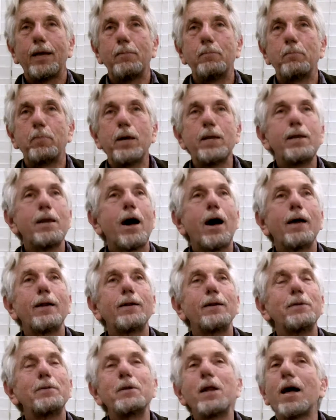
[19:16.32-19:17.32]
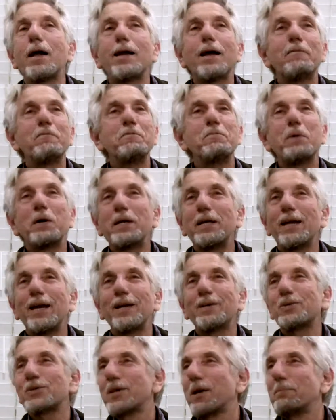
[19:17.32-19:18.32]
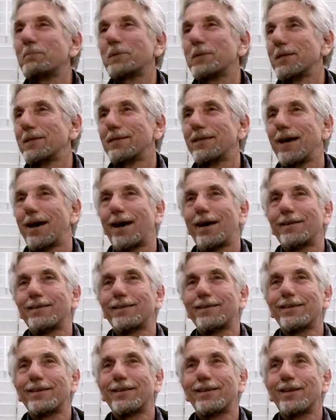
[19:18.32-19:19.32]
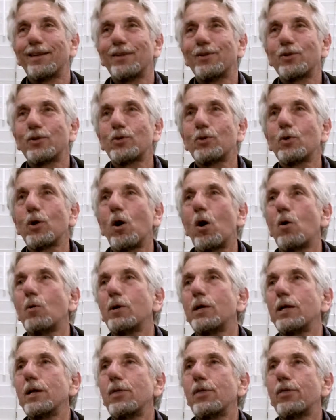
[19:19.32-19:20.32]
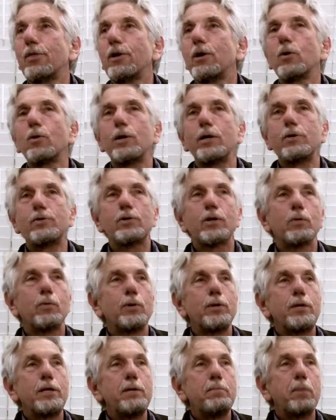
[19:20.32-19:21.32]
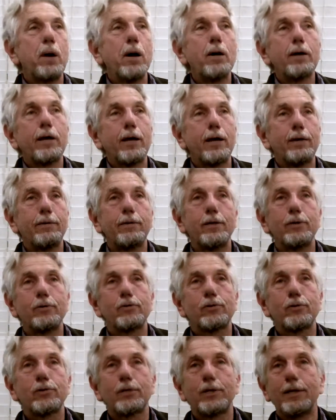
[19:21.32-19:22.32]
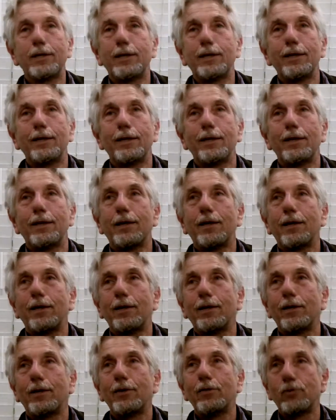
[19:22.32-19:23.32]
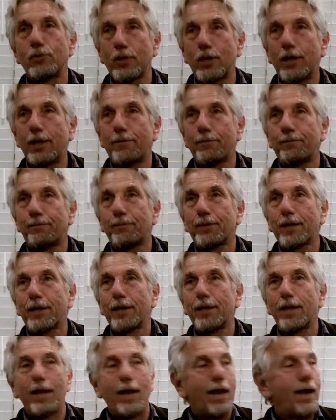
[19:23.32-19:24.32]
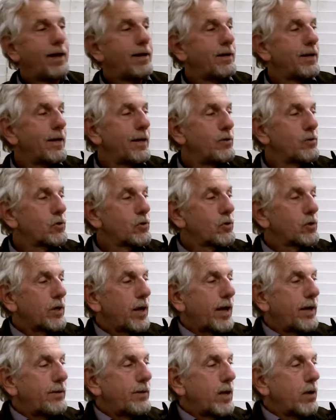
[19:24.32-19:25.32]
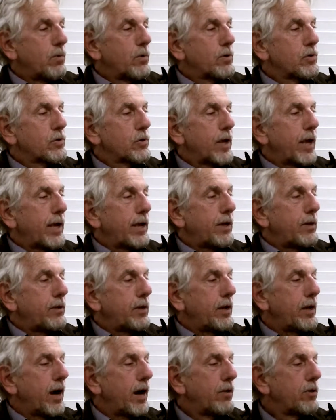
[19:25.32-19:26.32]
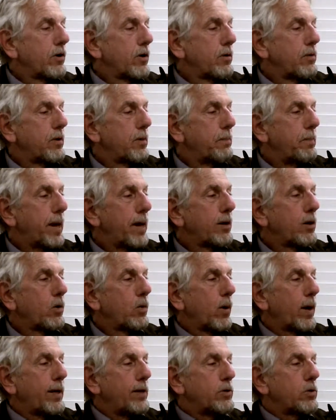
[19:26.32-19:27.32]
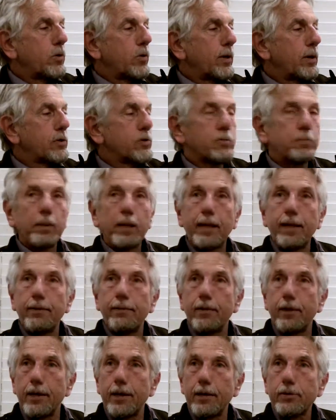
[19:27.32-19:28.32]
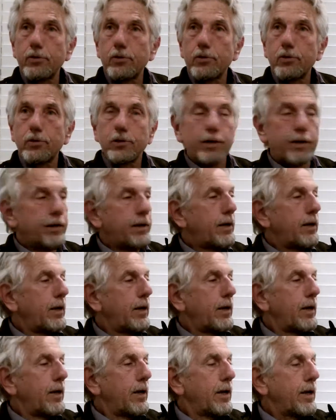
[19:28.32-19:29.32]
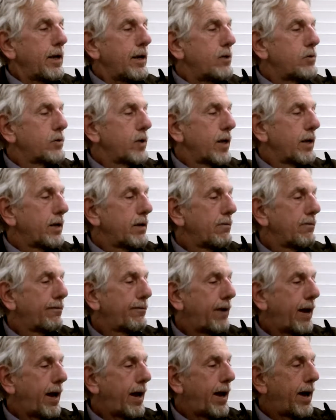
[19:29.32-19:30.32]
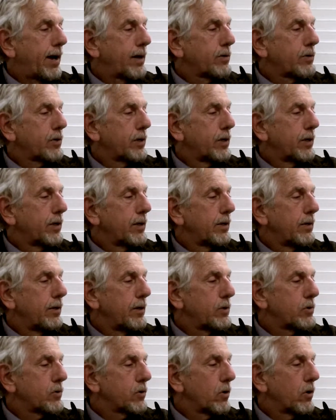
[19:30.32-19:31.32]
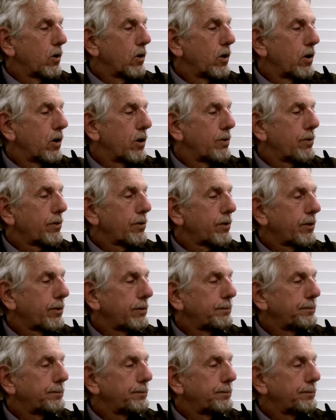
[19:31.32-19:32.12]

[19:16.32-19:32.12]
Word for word: But not, not everybody accepted that. So there were already theories that were debunking this. You see? And instead, they were saying the other, the better way to explain this is that in fact, this earth